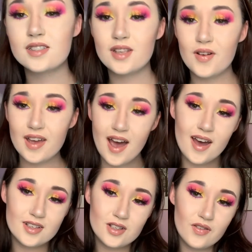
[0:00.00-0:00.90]
So
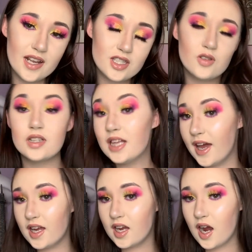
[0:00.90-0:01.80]
yeah, don't forget to
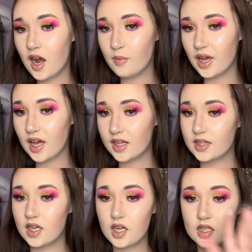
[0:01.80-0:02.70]
like, comment,
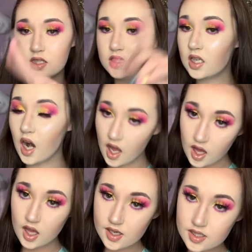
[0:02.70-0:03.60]
and
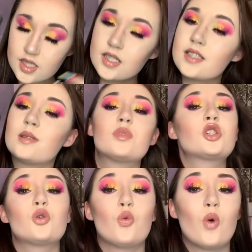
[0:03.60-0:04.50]

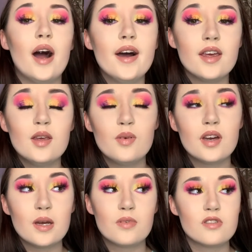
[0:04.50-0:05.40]
subscribe.
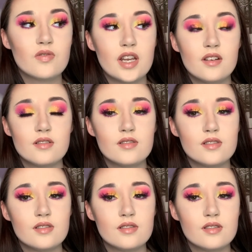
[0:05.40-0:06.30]
I post
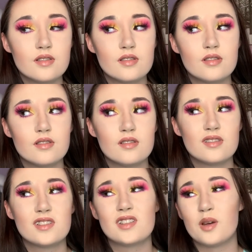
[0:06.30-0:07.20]
videos
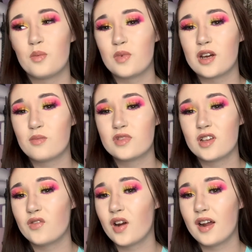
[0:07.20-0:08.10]
sometimes
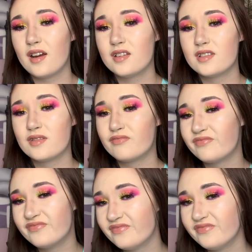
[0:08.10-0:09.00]
on Fridays,
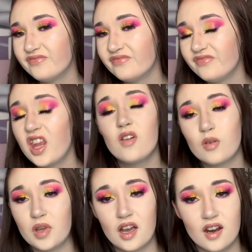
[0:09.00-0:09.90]
if I'm
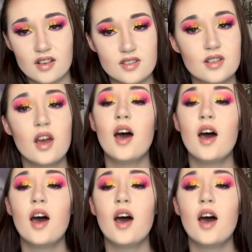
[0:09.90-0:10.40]
being honest.